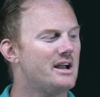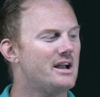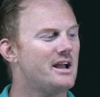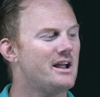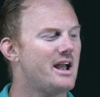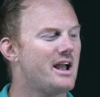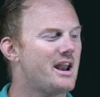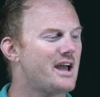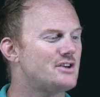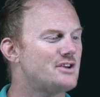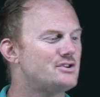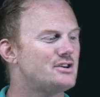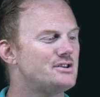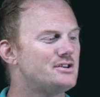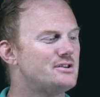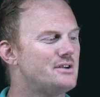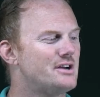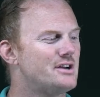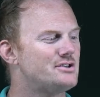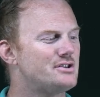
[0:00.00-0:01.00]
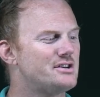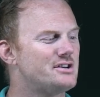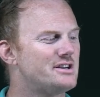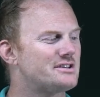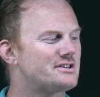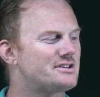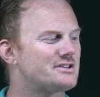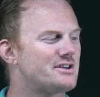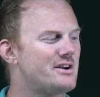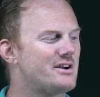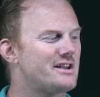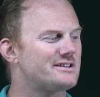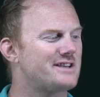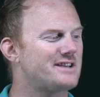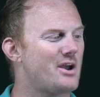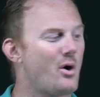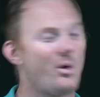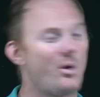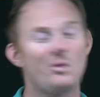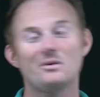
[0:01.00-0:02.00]
and I, should, I shouldn't necessarily
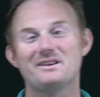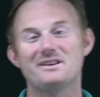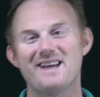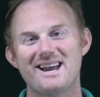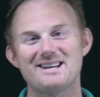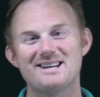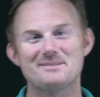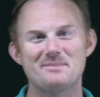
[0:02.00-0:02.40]
say old days,